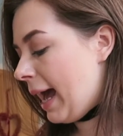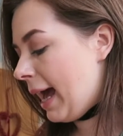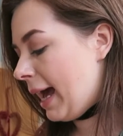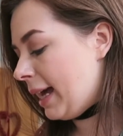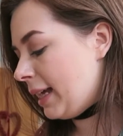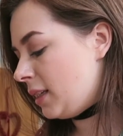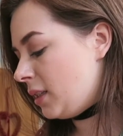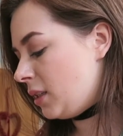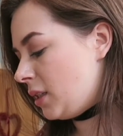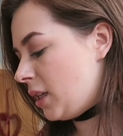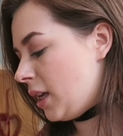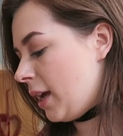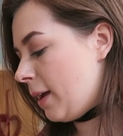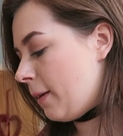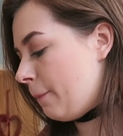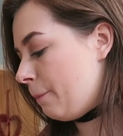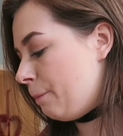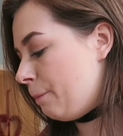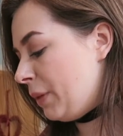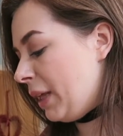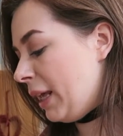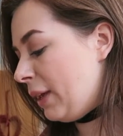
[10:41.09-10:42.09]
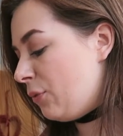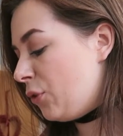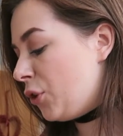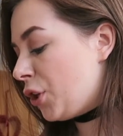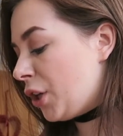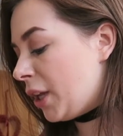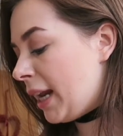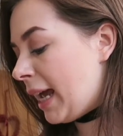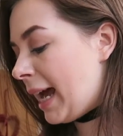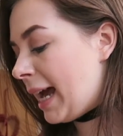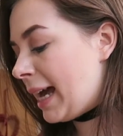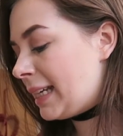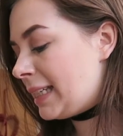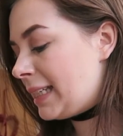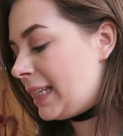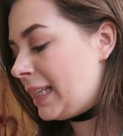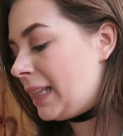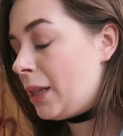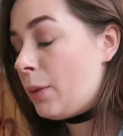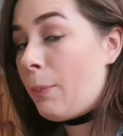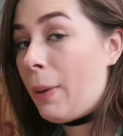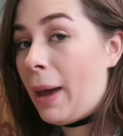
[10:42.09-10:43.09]
And if you're going to add
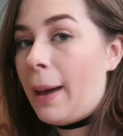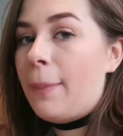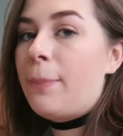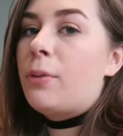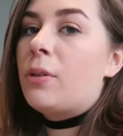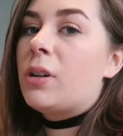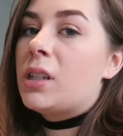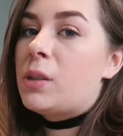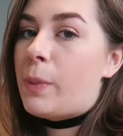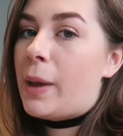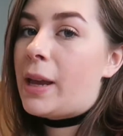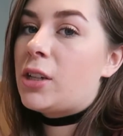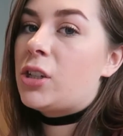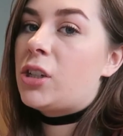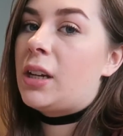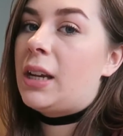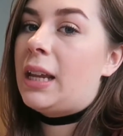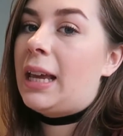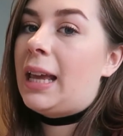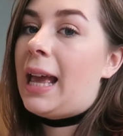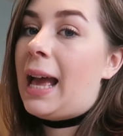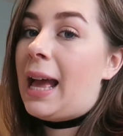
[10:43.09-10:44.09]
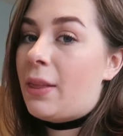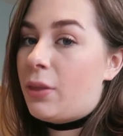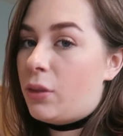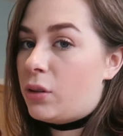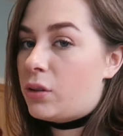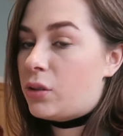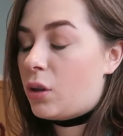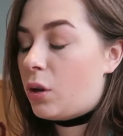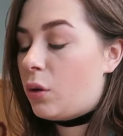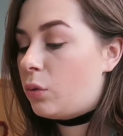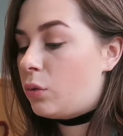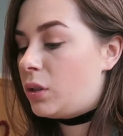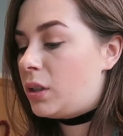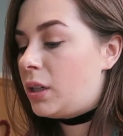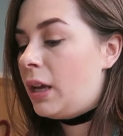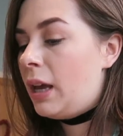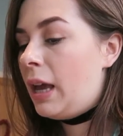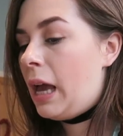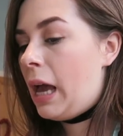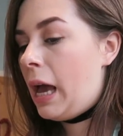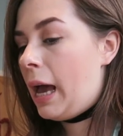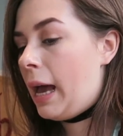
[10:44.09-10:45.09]
in the pepper especially and salt,
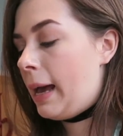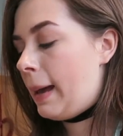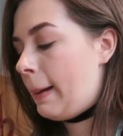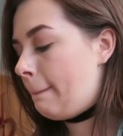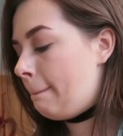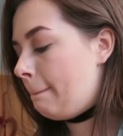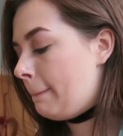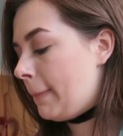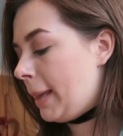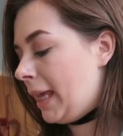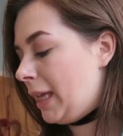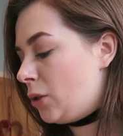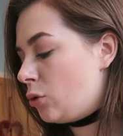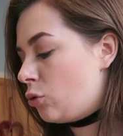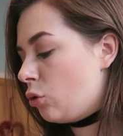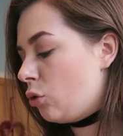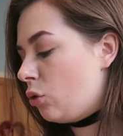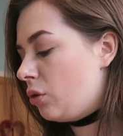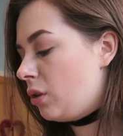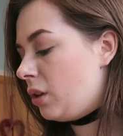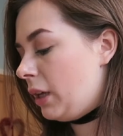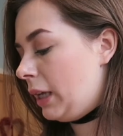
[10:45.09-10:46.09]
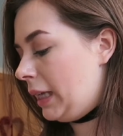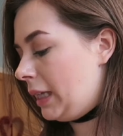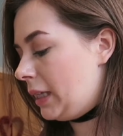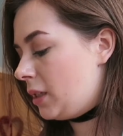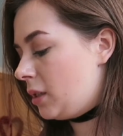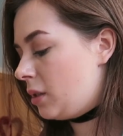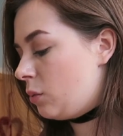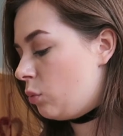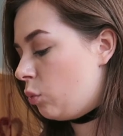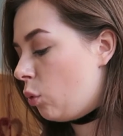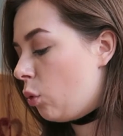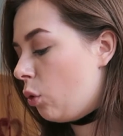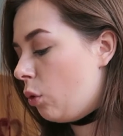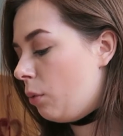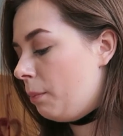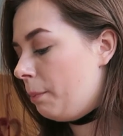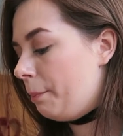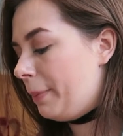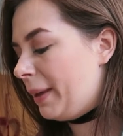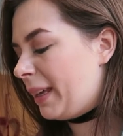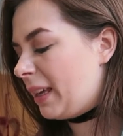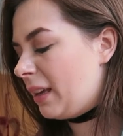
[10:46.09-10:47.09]
make sure that it's
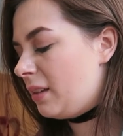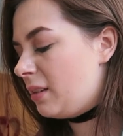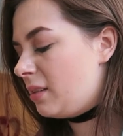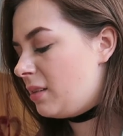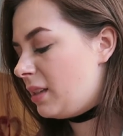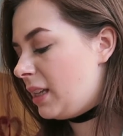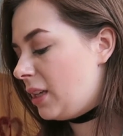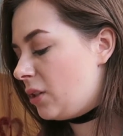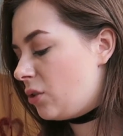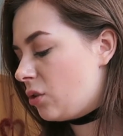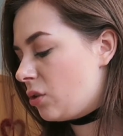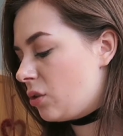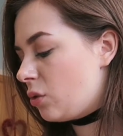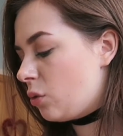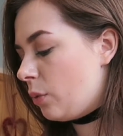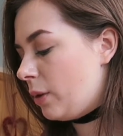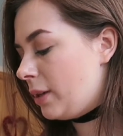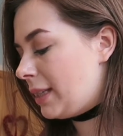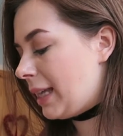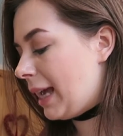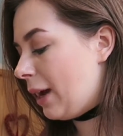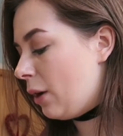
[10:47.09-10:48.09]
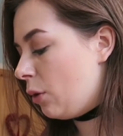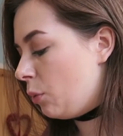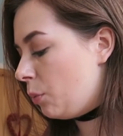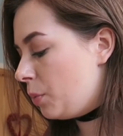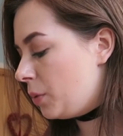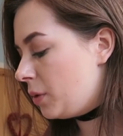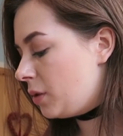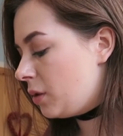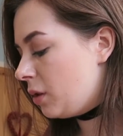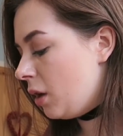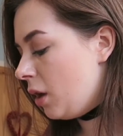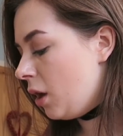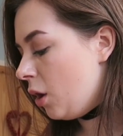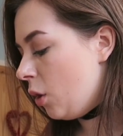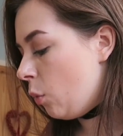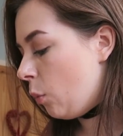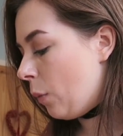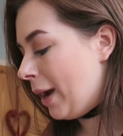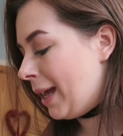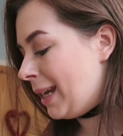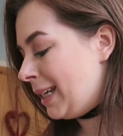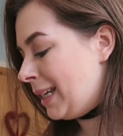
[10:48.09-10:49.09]
warm, because it just always helps
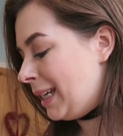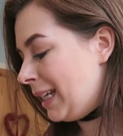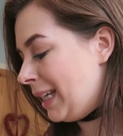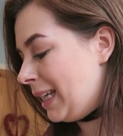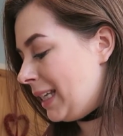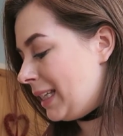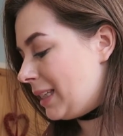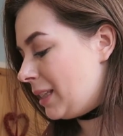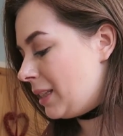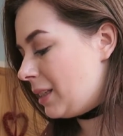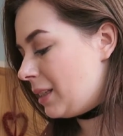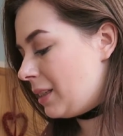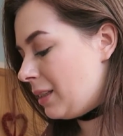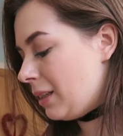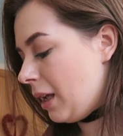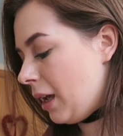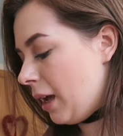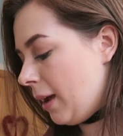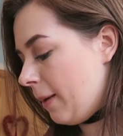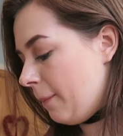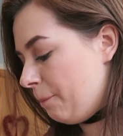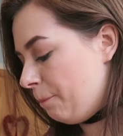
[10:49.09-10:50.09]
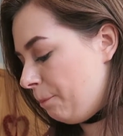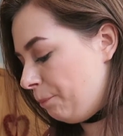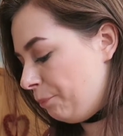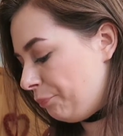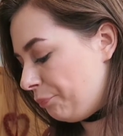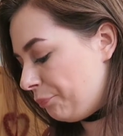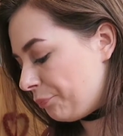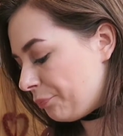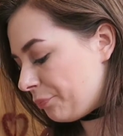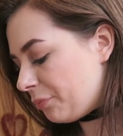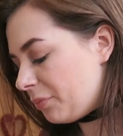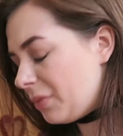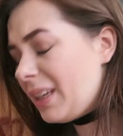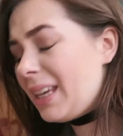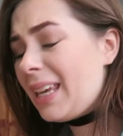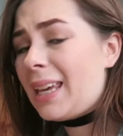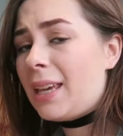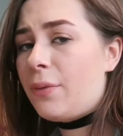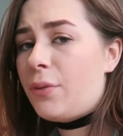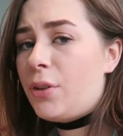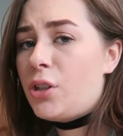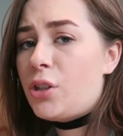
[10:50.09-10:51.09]
when it's
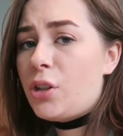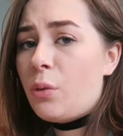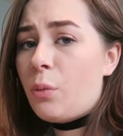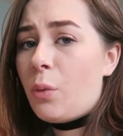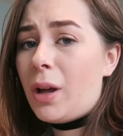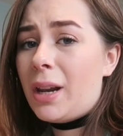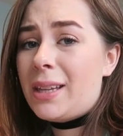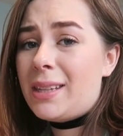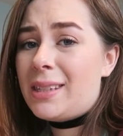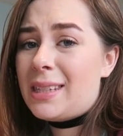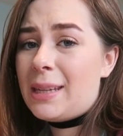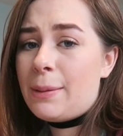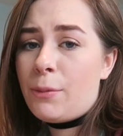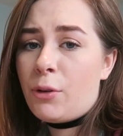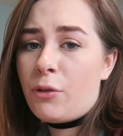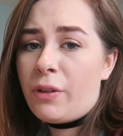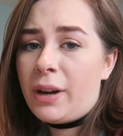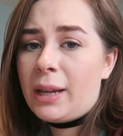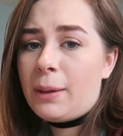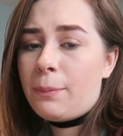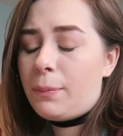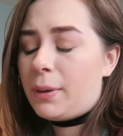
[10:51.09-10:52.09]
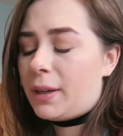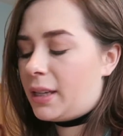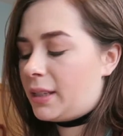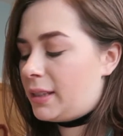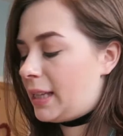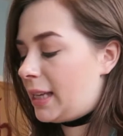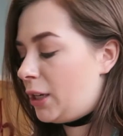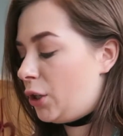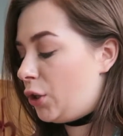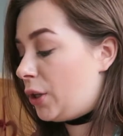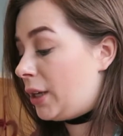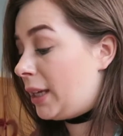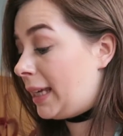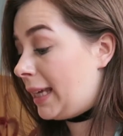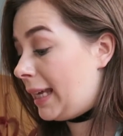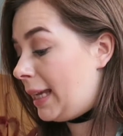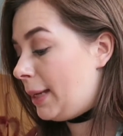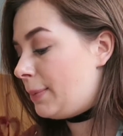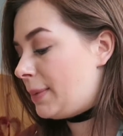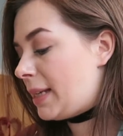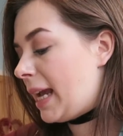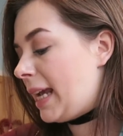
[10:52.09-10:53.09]
if you do it while it's simmering, because then you can
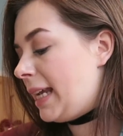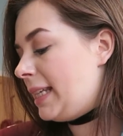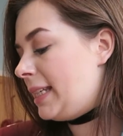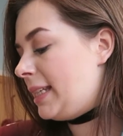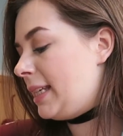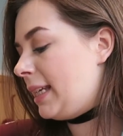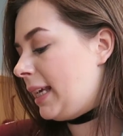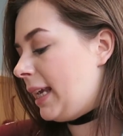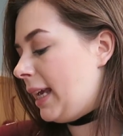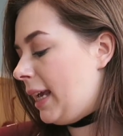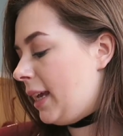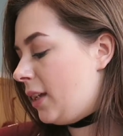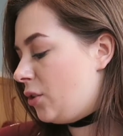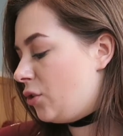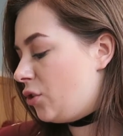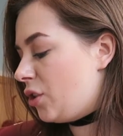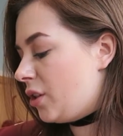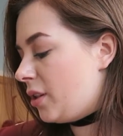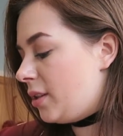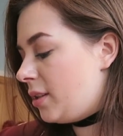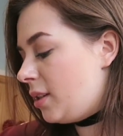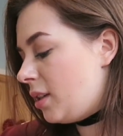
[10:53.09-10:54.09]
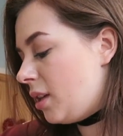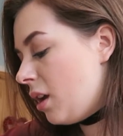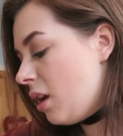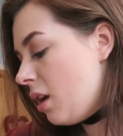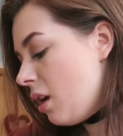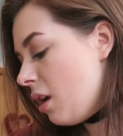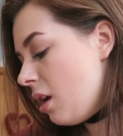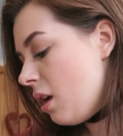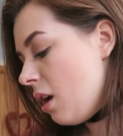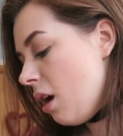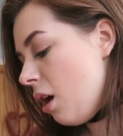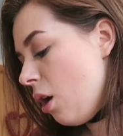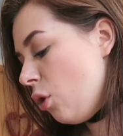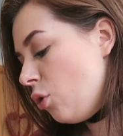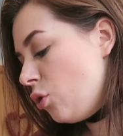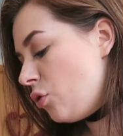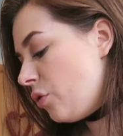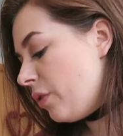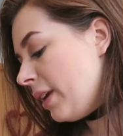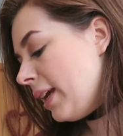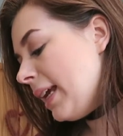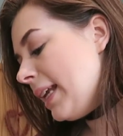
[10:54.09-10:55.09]
keep tasting it and just
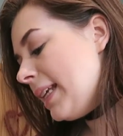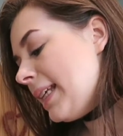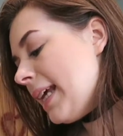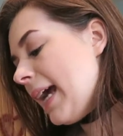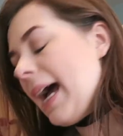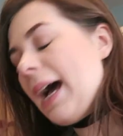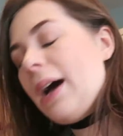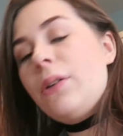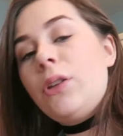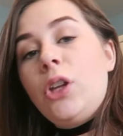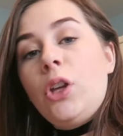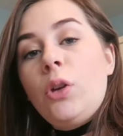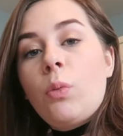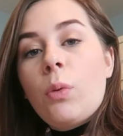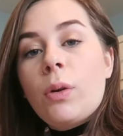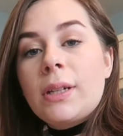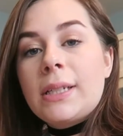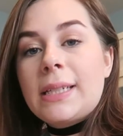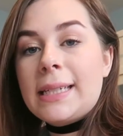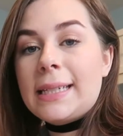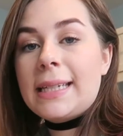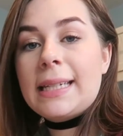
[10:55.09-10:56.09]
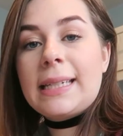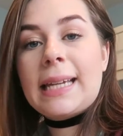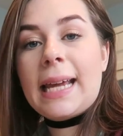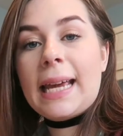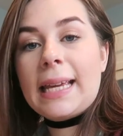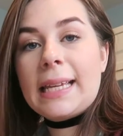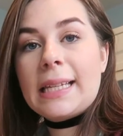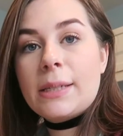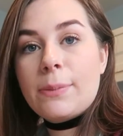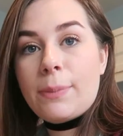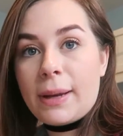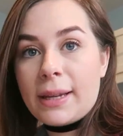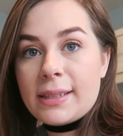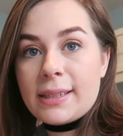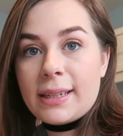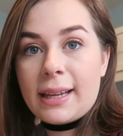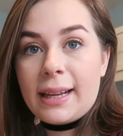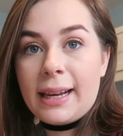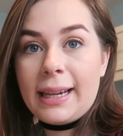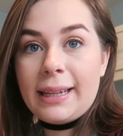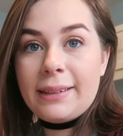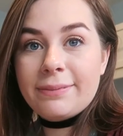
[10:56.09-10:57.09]
altering it to how you want it to taste,
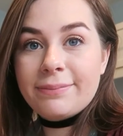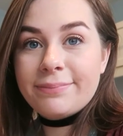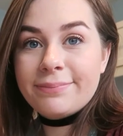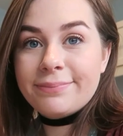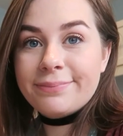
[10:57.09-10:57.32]
basically.